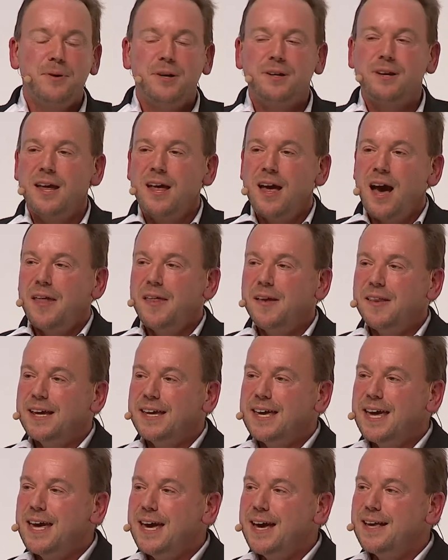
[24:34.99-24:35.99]
but I think the
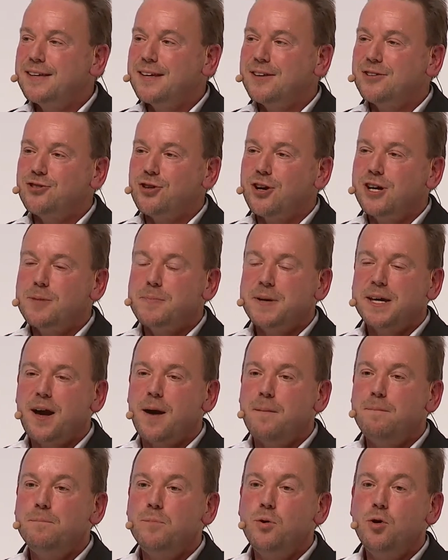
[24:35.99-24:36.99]
key is it's trying to
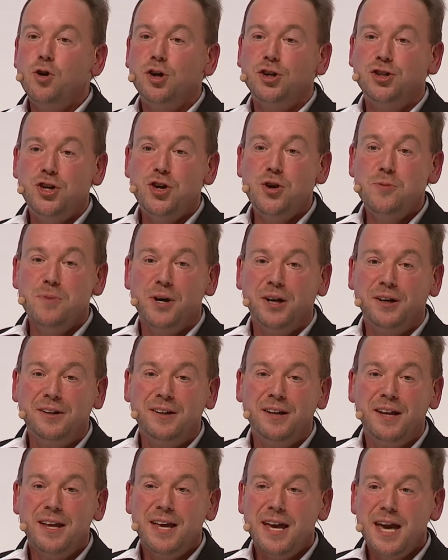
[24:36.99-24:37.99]
become more
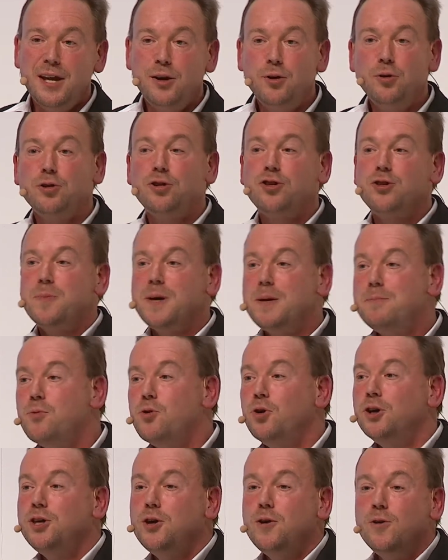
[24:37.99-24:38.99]
human in order to be
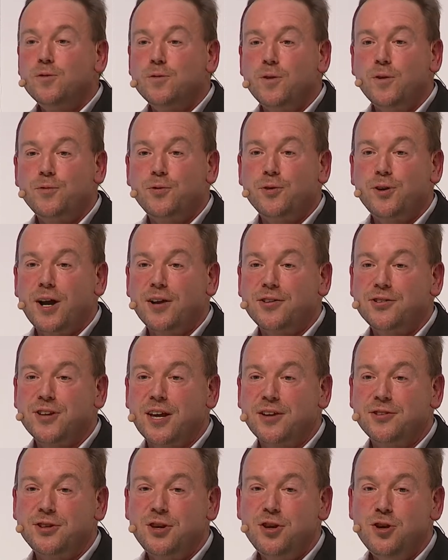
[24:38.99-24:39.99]
more useful for us
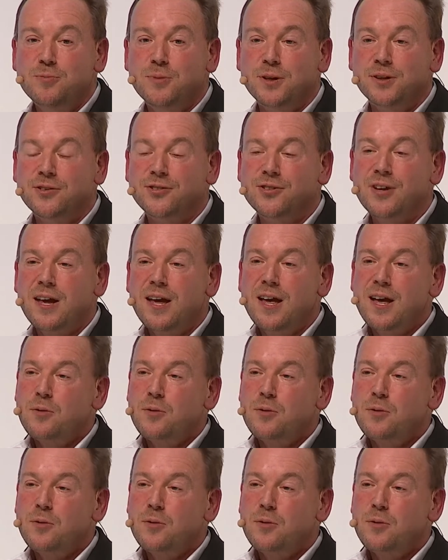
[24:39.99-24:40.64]
as humans.